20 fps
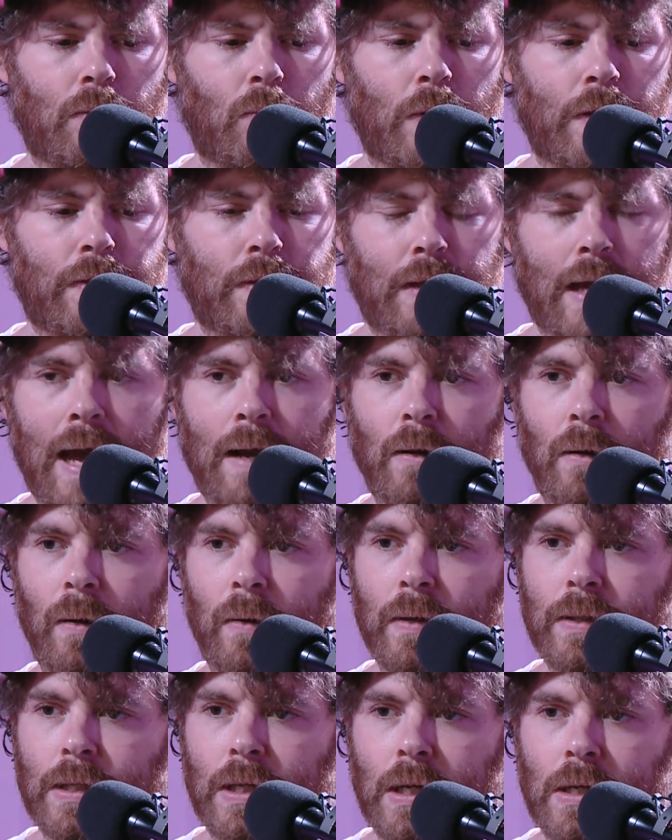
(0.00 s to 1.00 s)
with
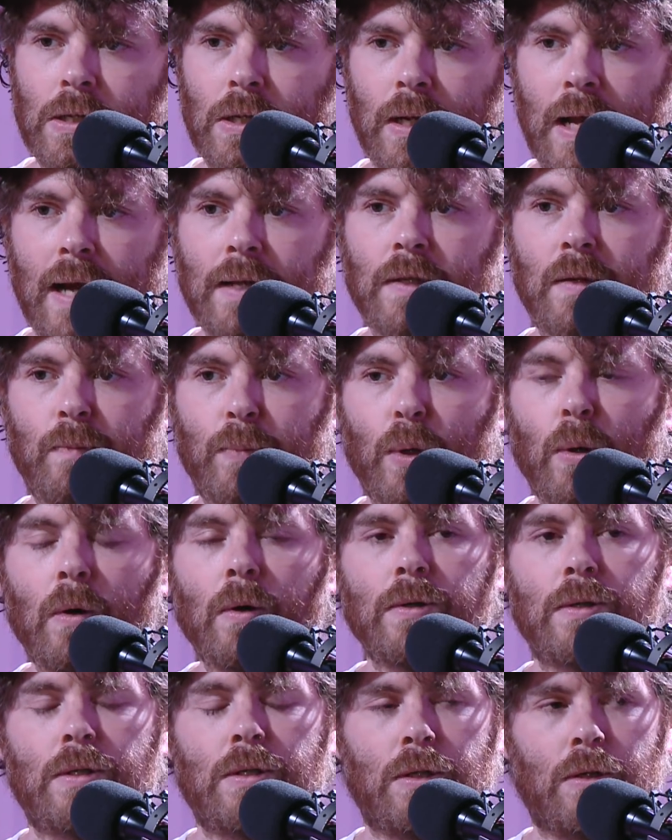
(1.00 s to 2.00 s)
categorization as
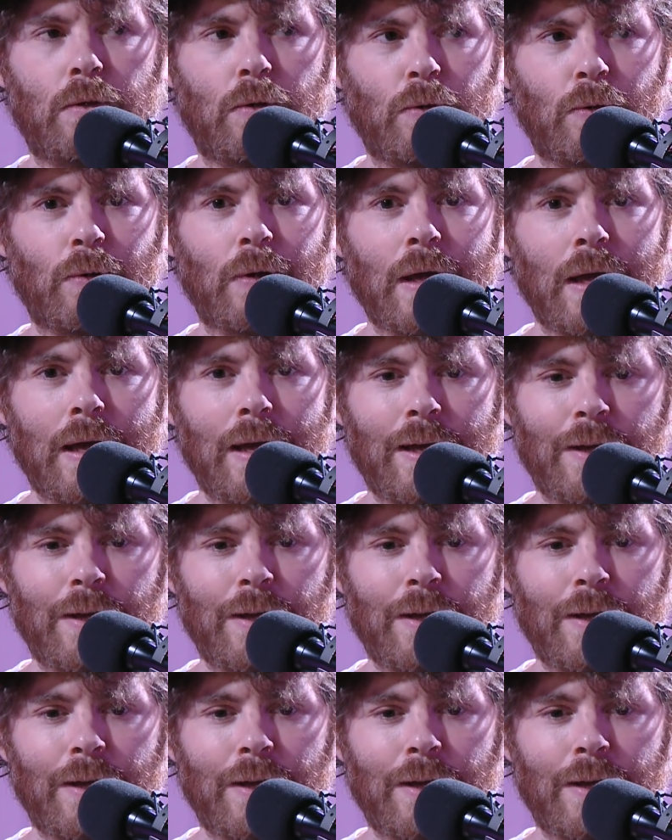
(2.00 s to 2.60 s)
opposed to